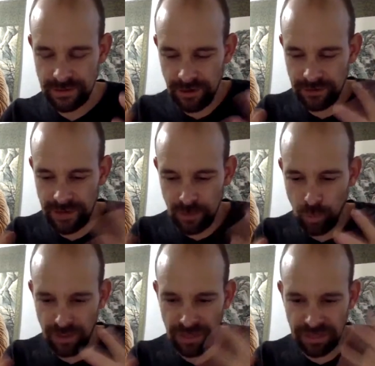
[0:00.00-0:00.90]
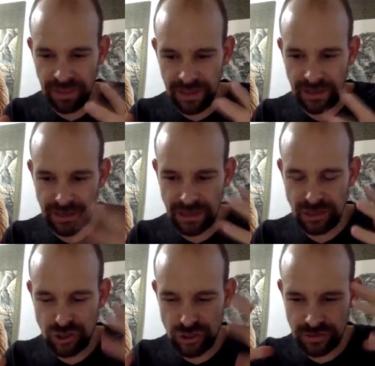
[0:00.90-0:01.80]
on that one thing and then
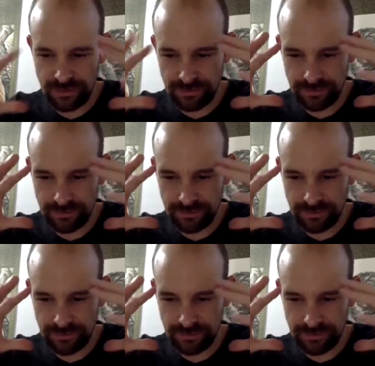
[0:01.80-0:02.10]
just,